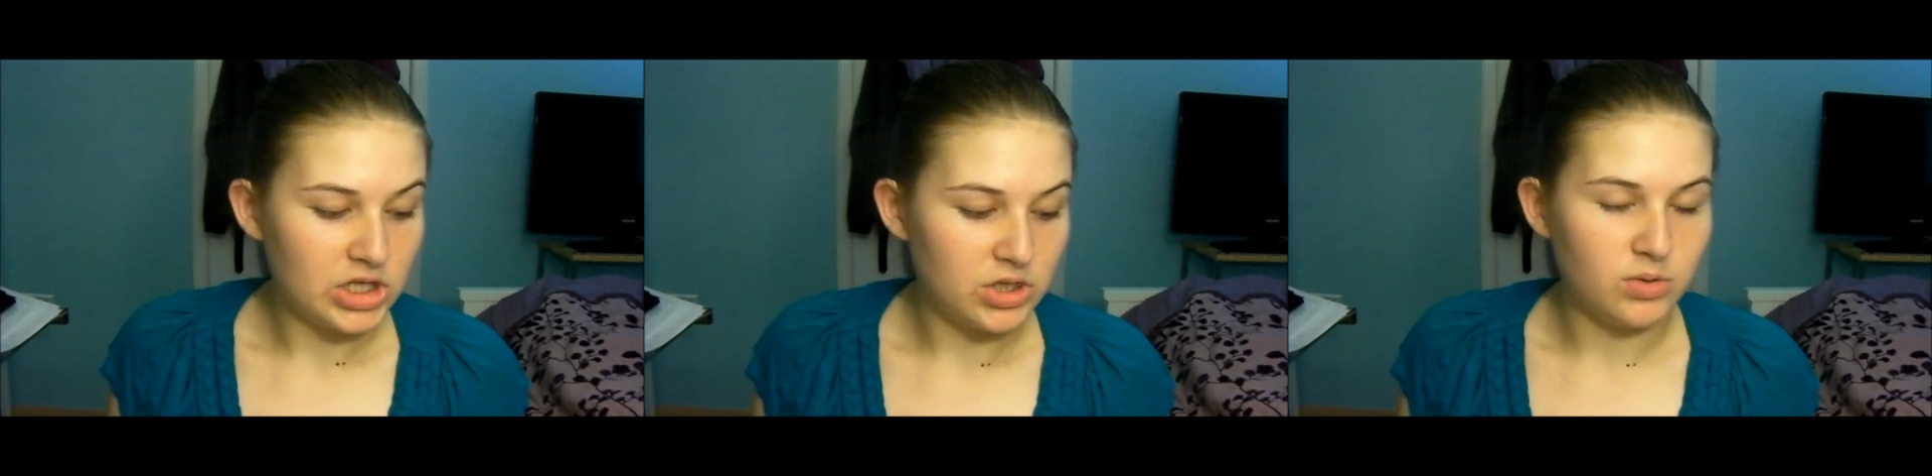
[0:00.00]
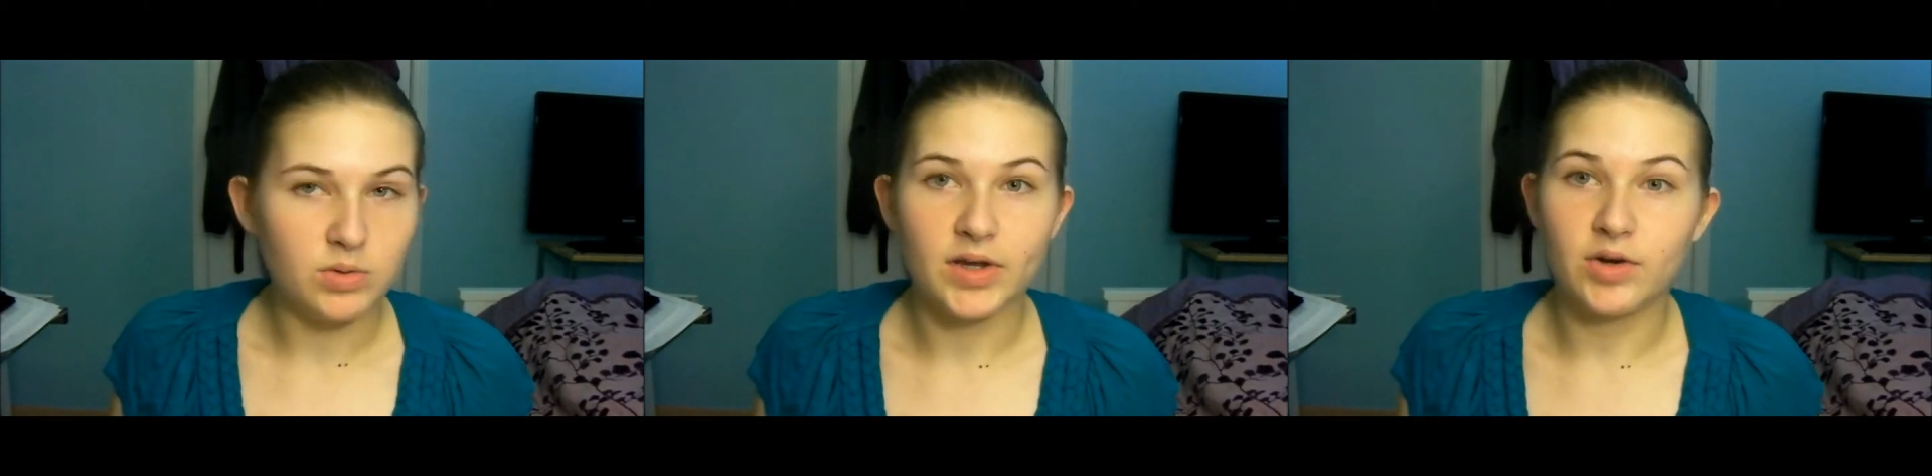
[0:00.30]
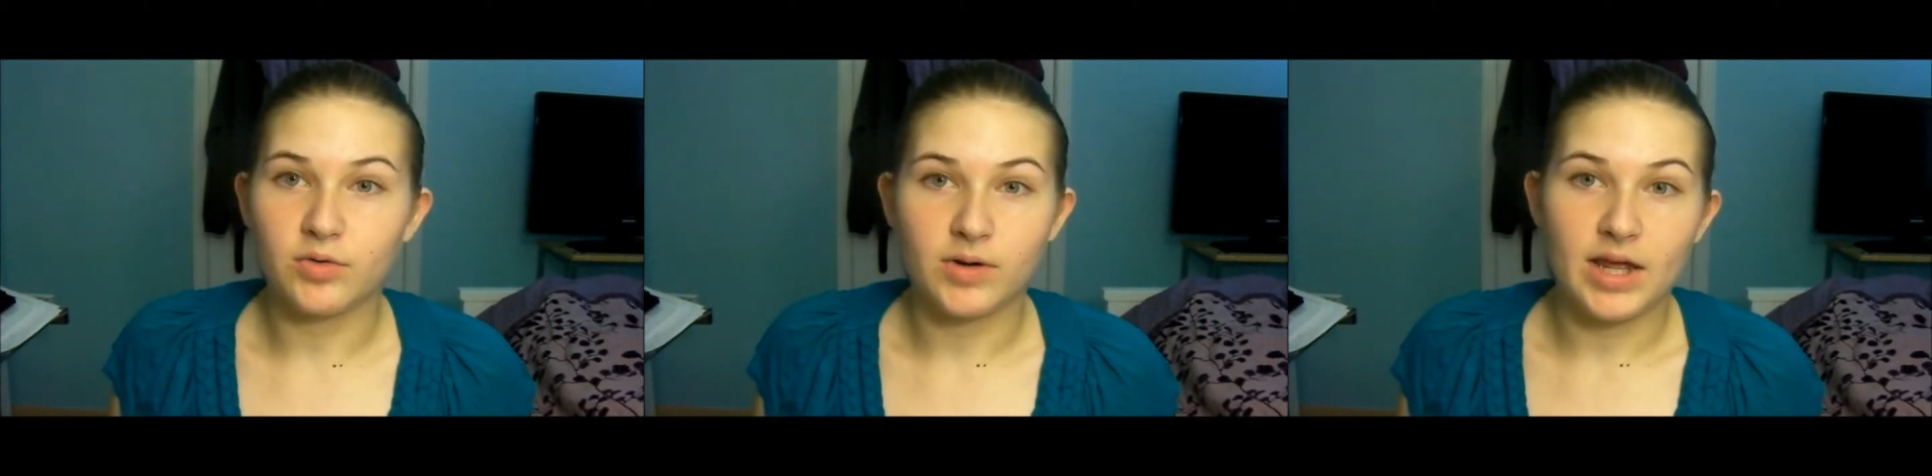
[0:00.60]
you
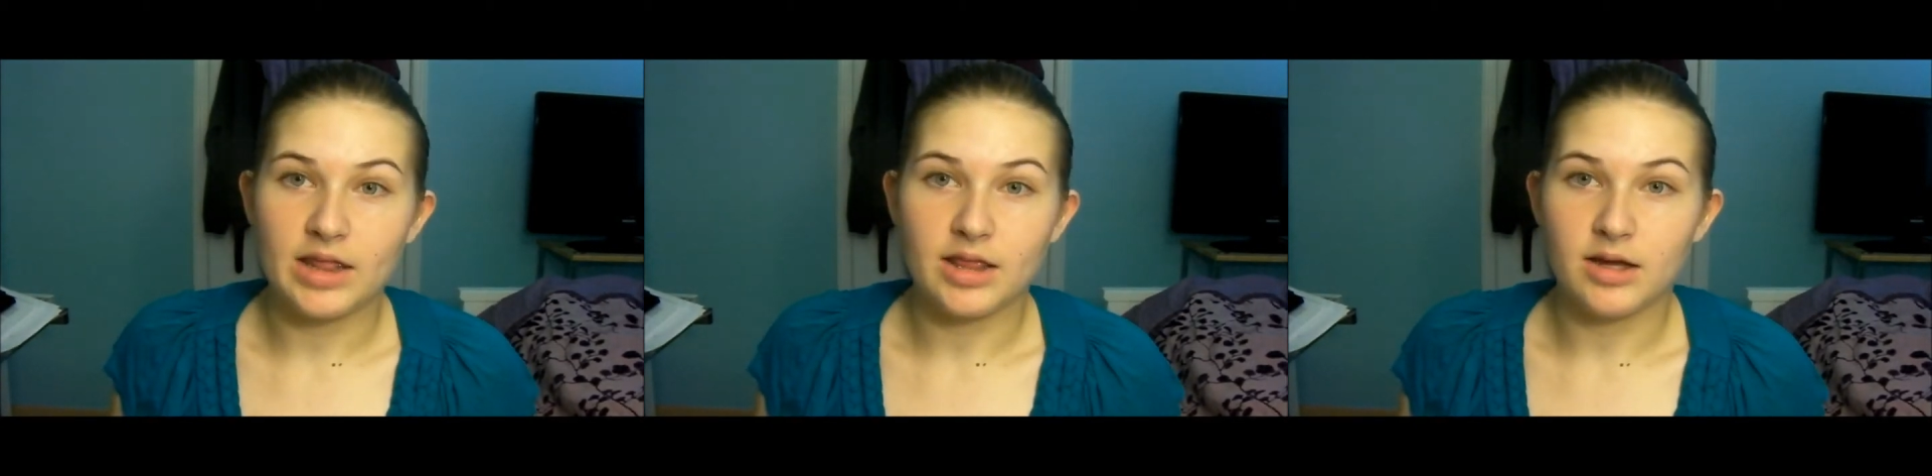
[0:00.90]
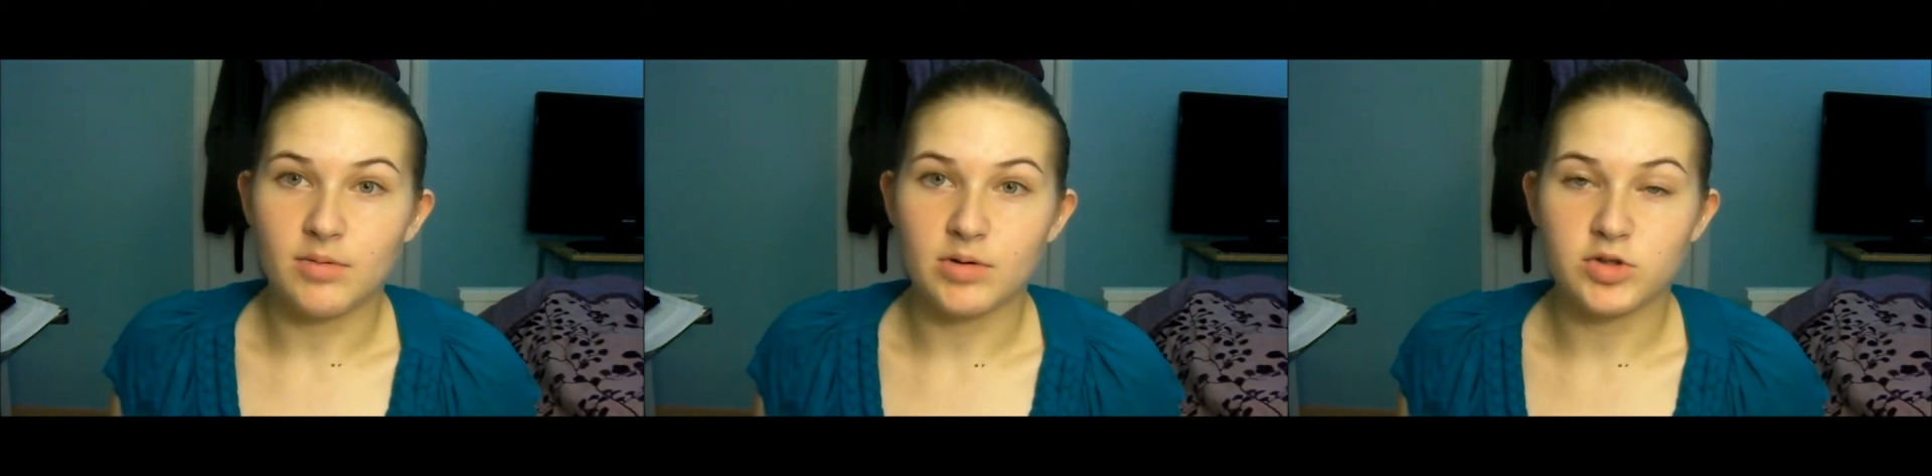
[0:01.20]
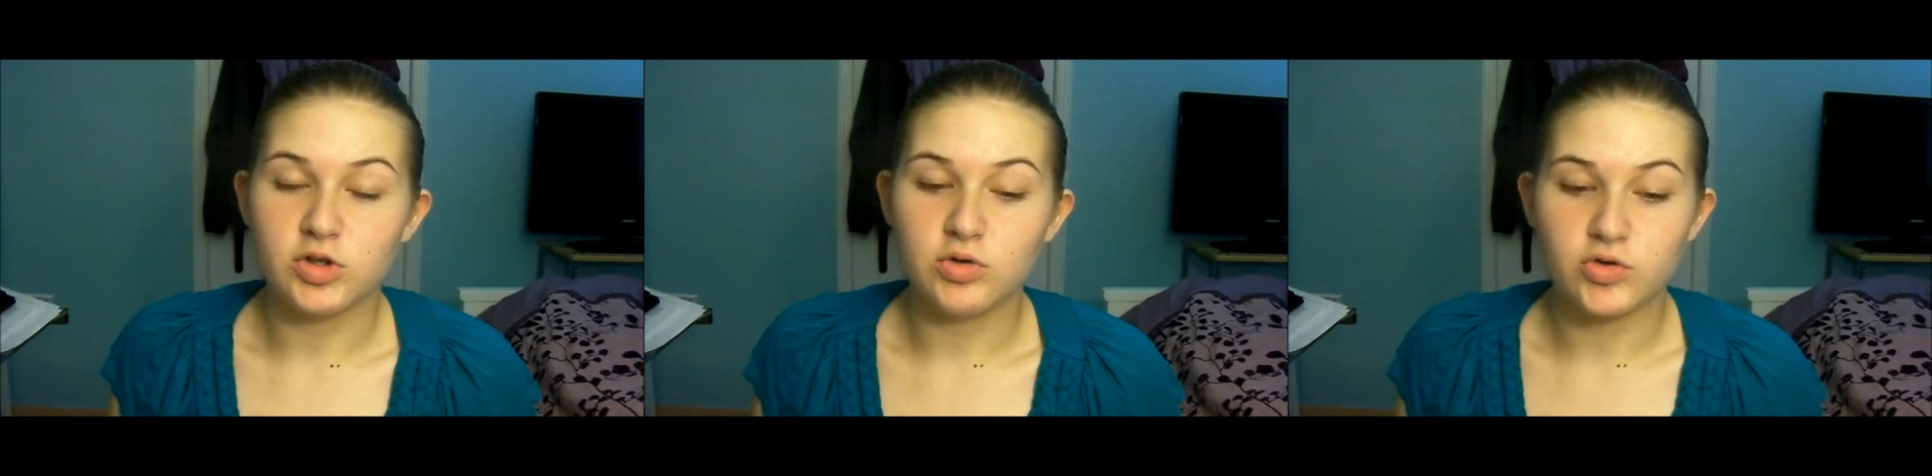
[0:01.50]
can create the
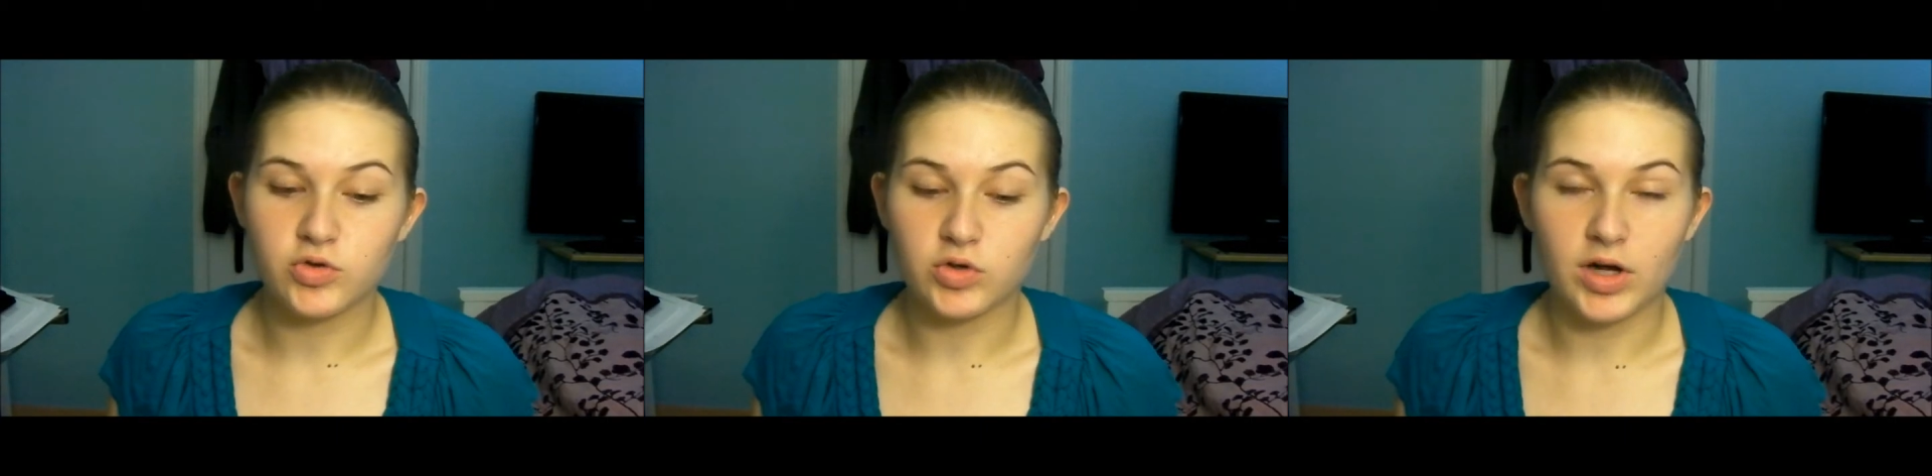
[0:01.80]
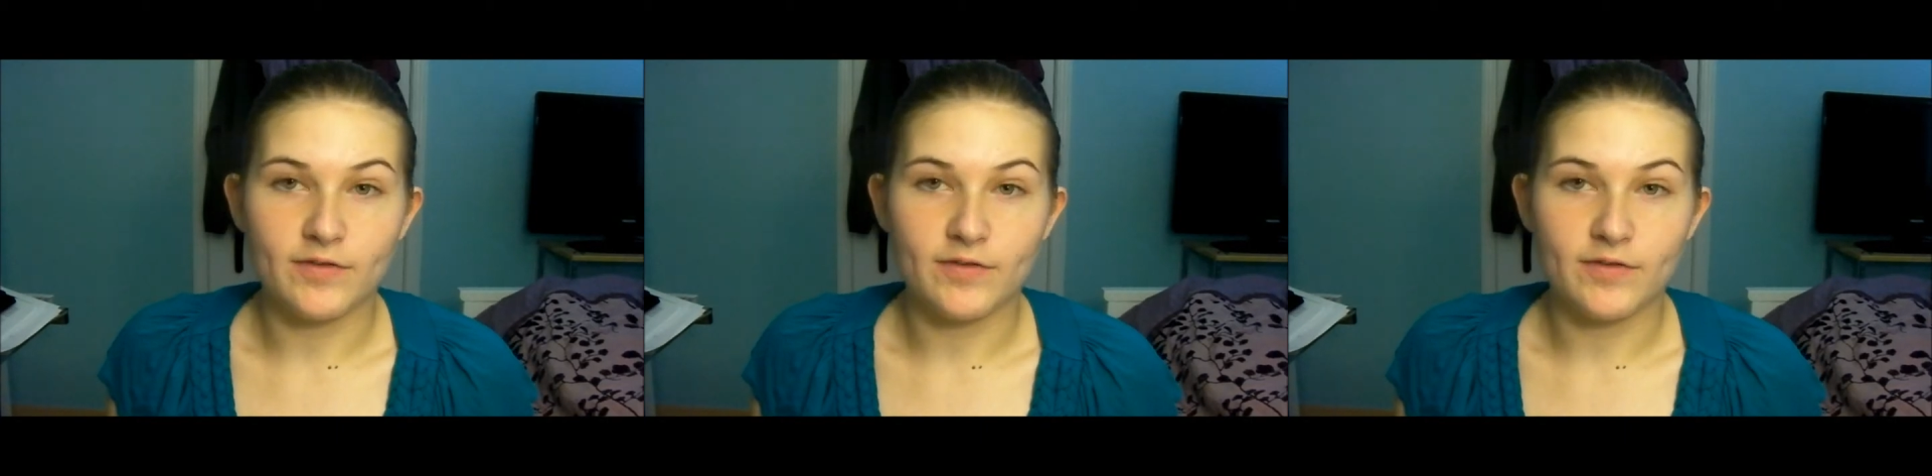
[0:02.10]
most neutral